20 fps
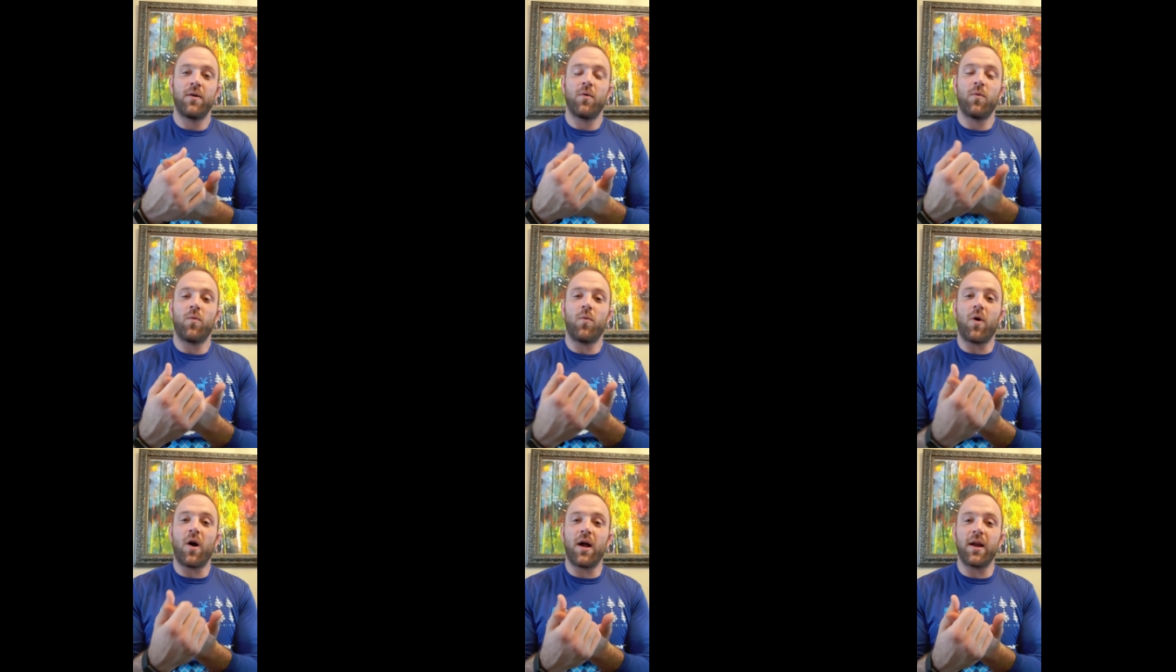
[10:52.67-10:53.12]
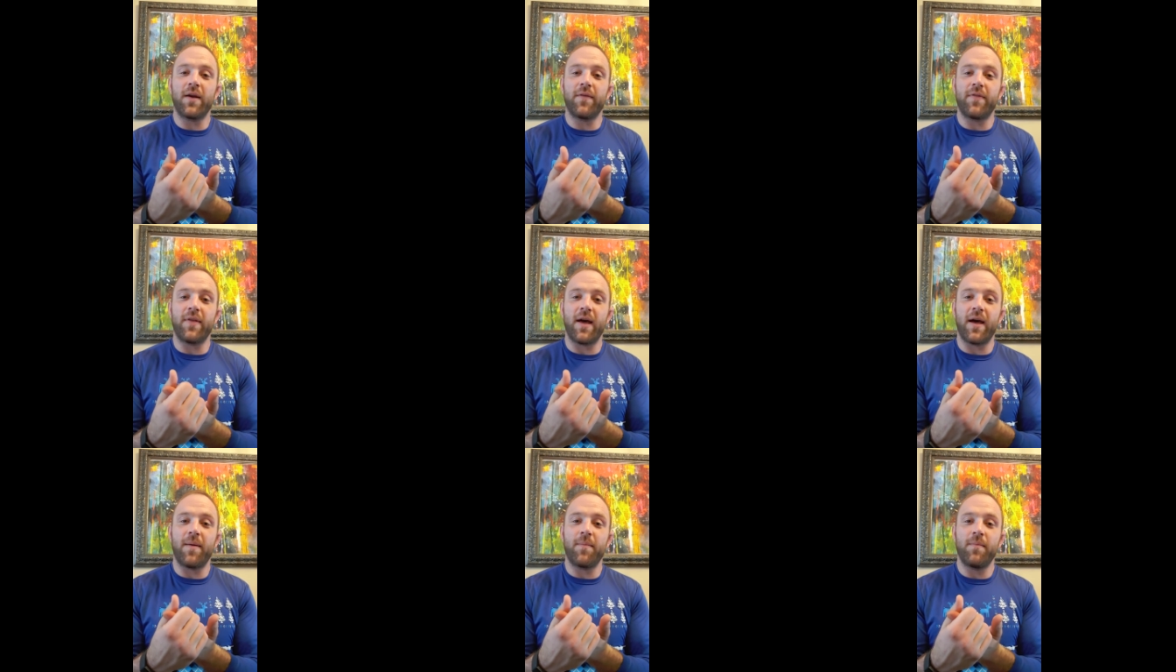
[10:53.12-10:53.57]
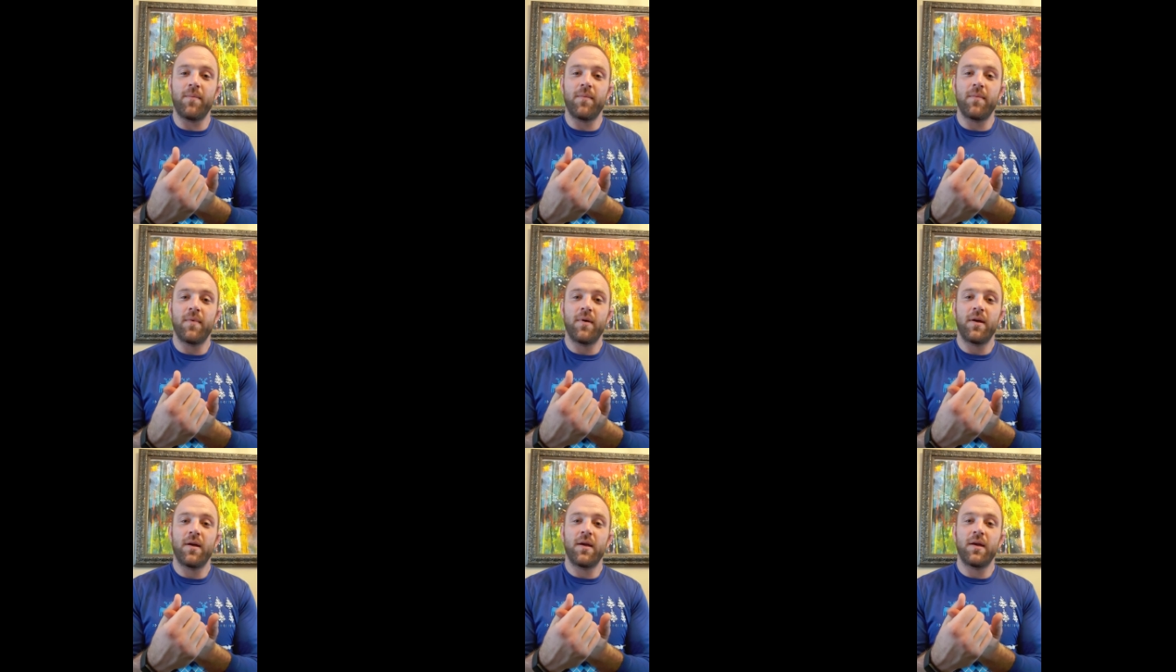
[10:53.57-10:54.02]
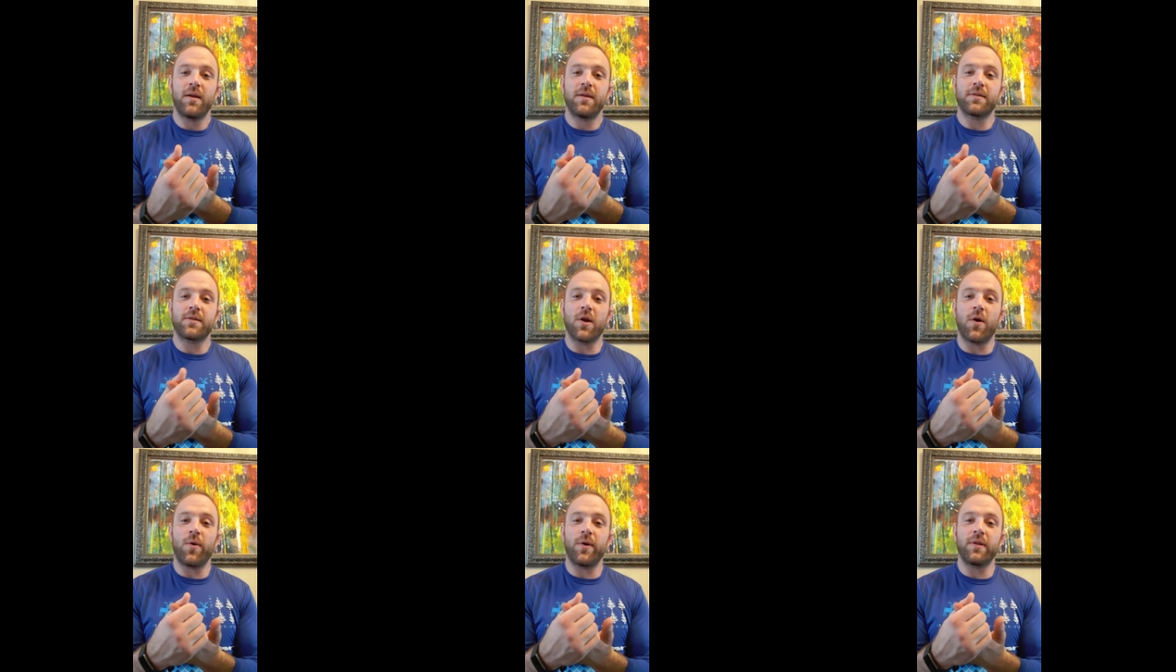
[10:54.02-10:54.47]
One of them
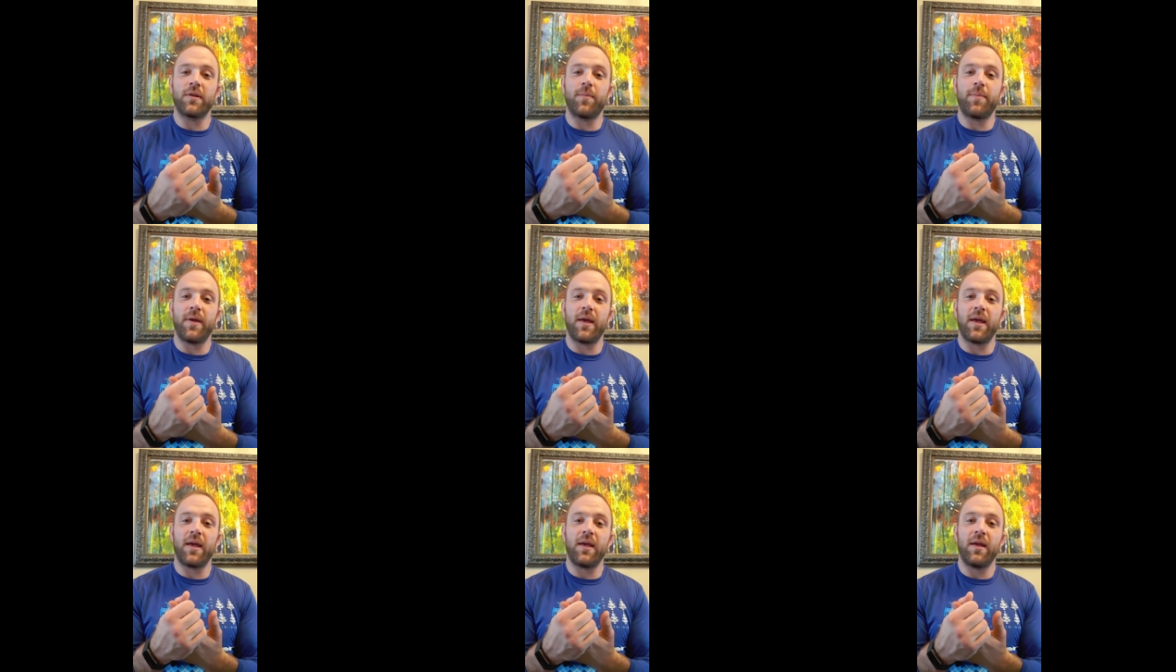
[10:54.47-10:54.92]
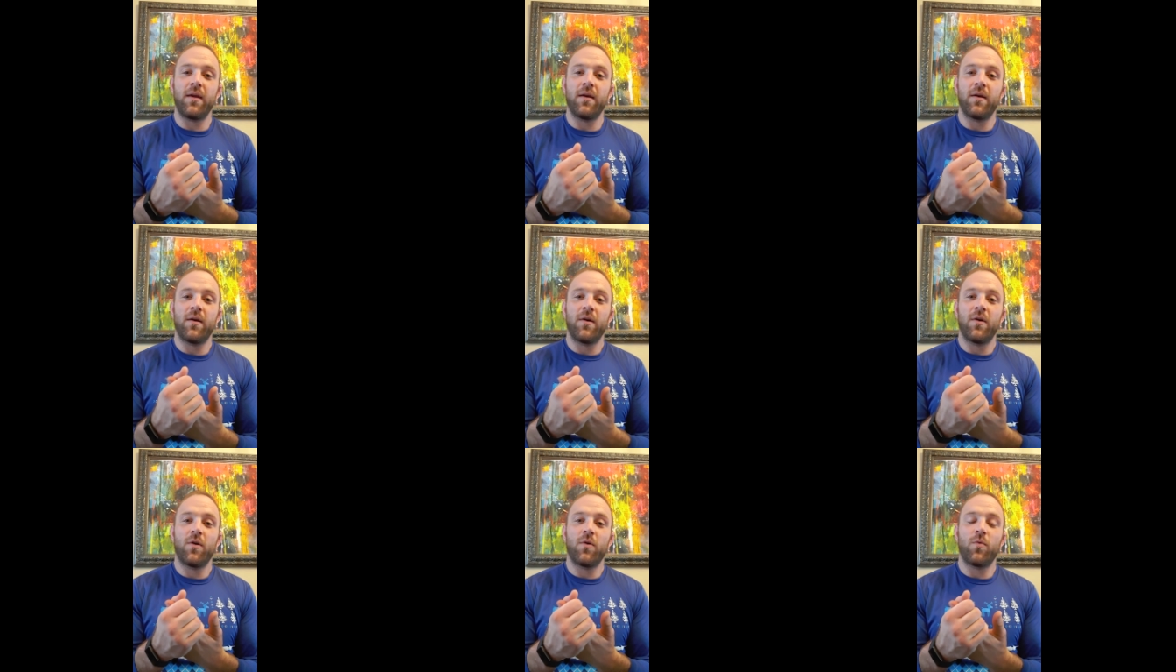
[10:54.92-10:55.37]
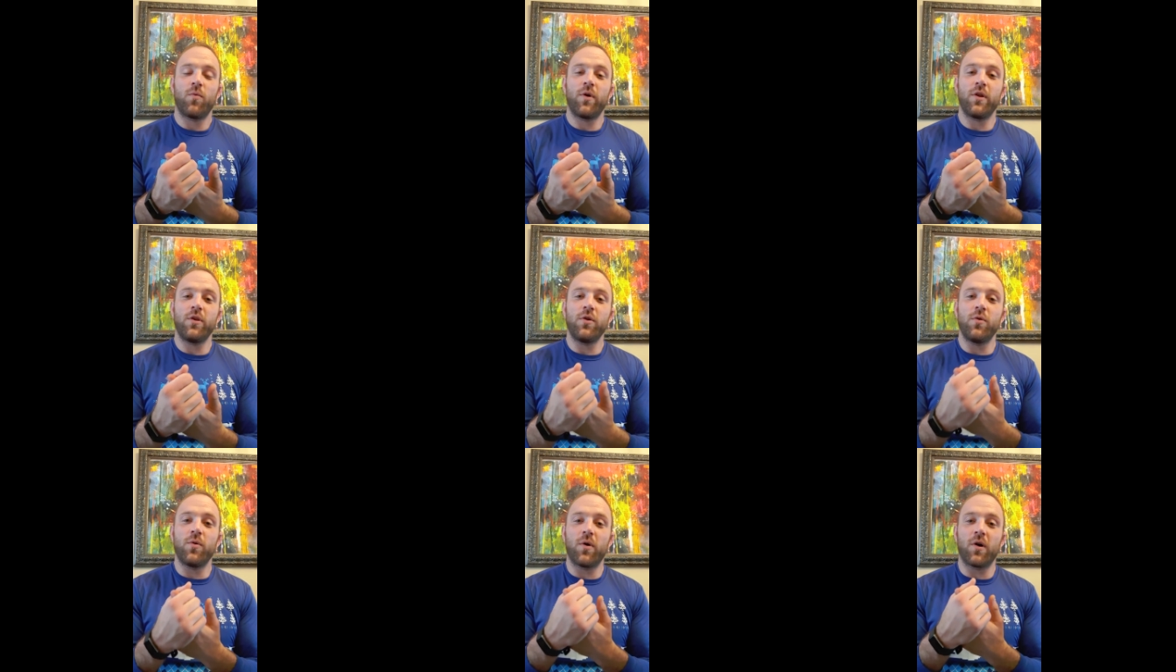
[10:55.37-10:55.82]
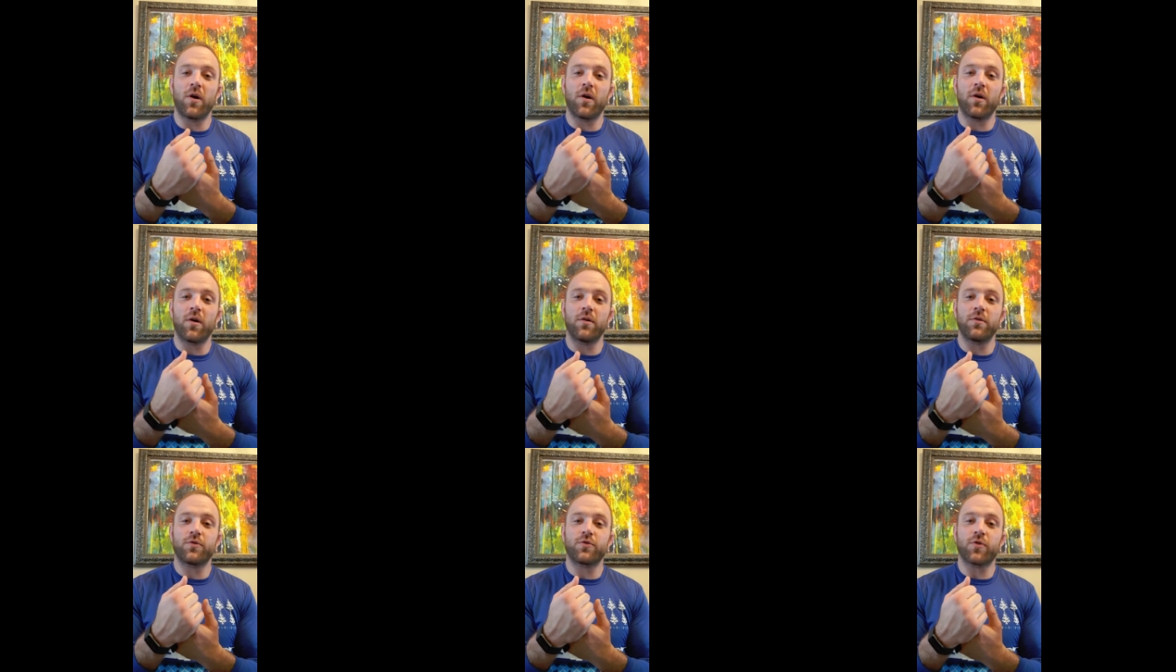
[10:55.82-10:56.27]
is going to be when you
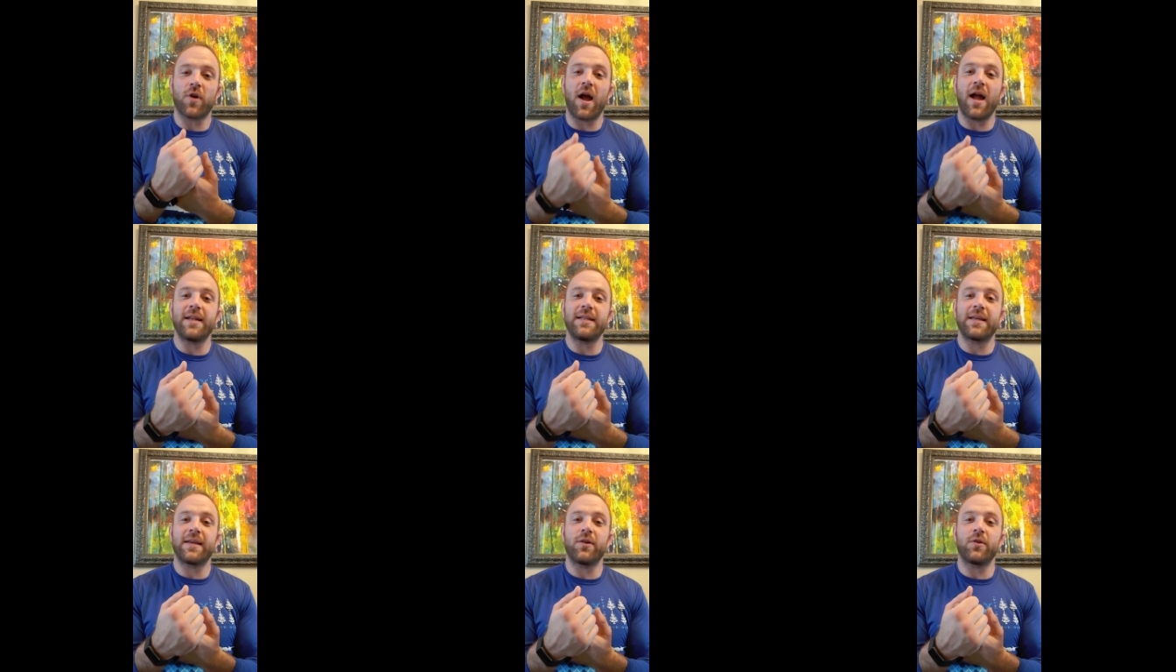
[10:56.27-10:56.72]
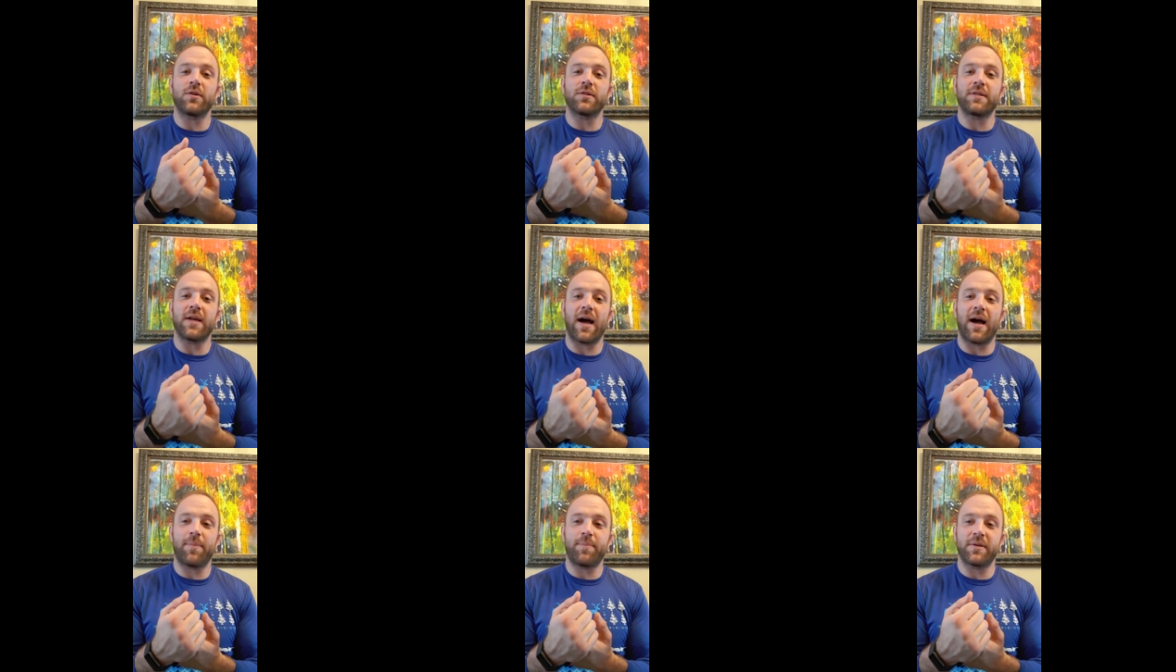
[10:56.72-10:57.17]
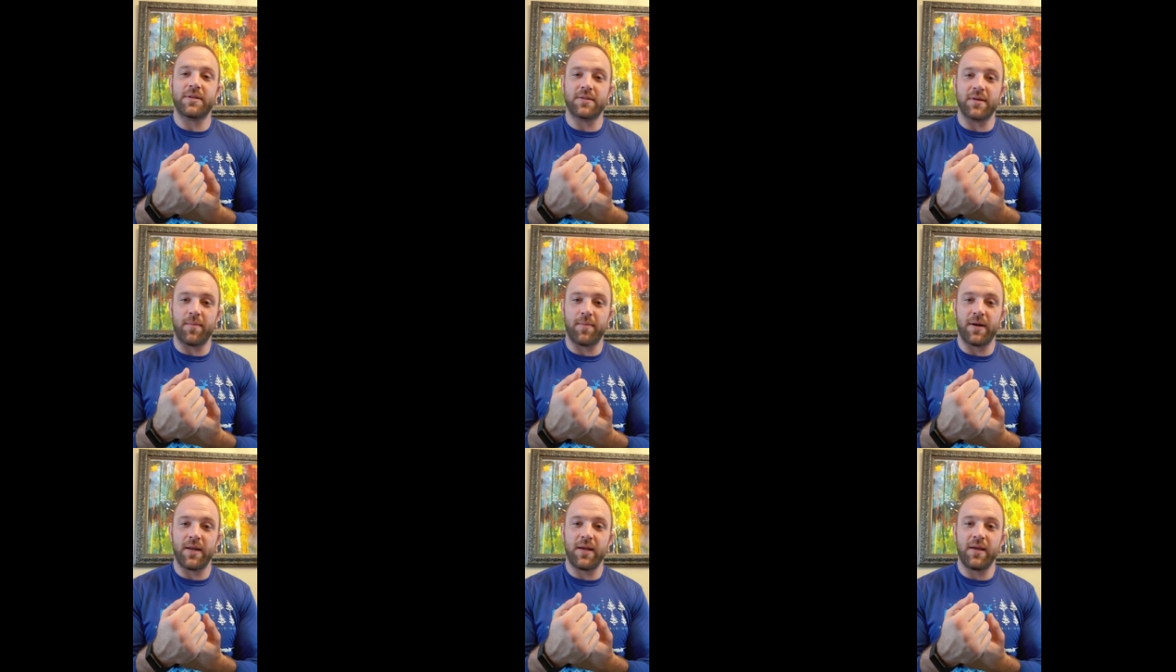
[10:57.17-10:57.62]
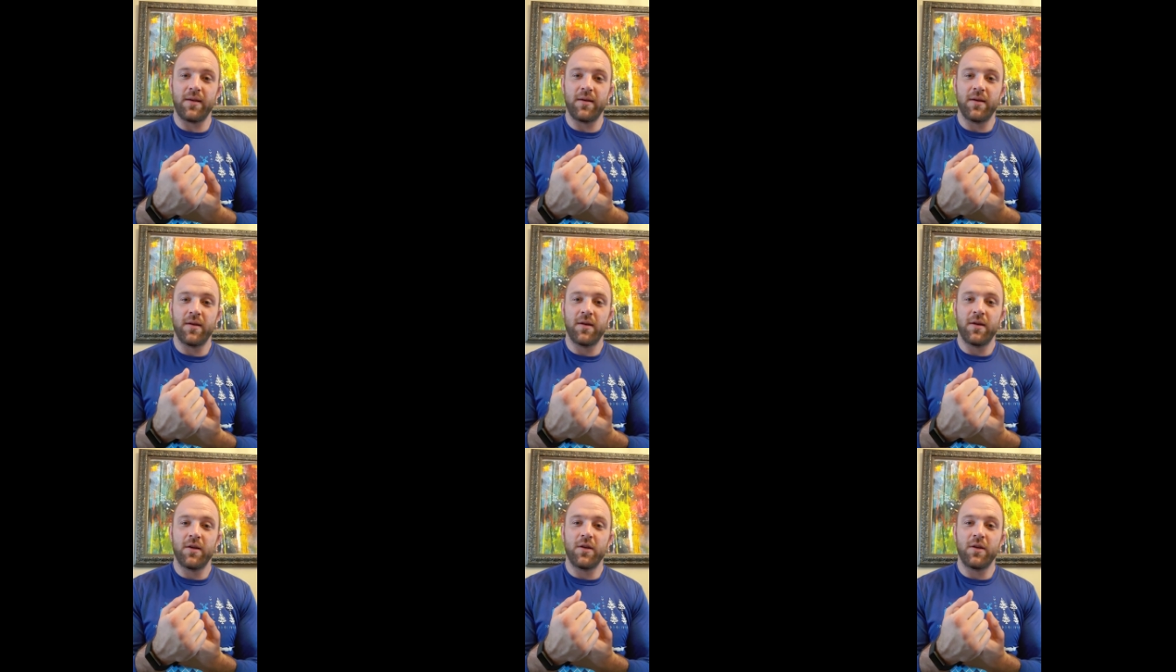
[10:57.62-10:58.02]
are trying to get on top of somebody,